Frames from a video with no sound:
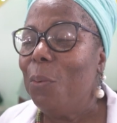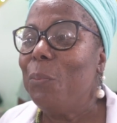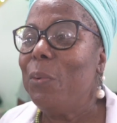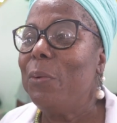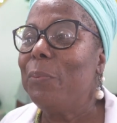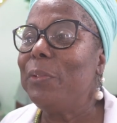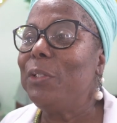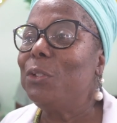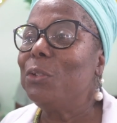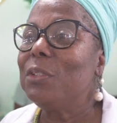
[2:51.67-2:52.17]

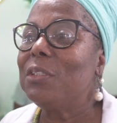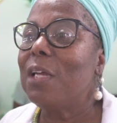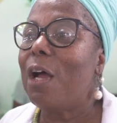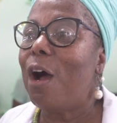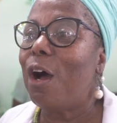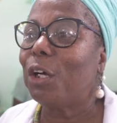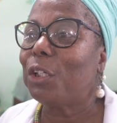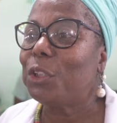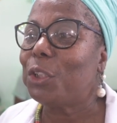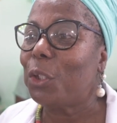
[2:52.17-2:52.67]
we would use
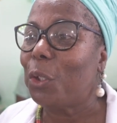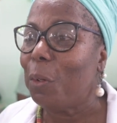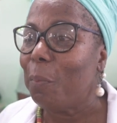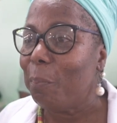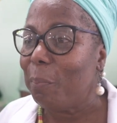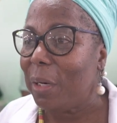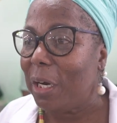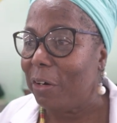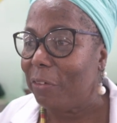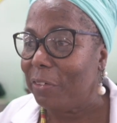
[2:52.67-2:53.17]

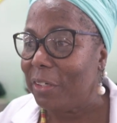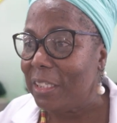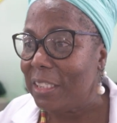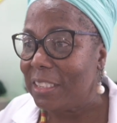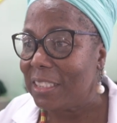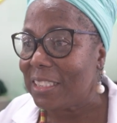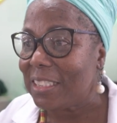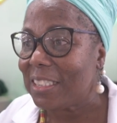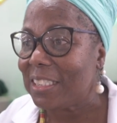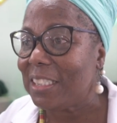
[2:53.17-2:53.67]
hawthorn
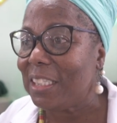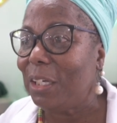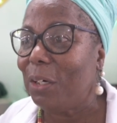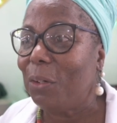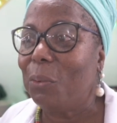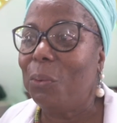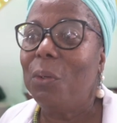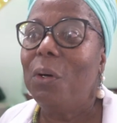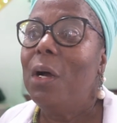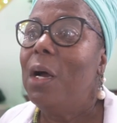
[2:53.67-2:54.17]
berries, you
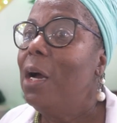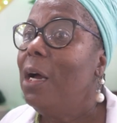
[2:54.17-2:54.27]
know,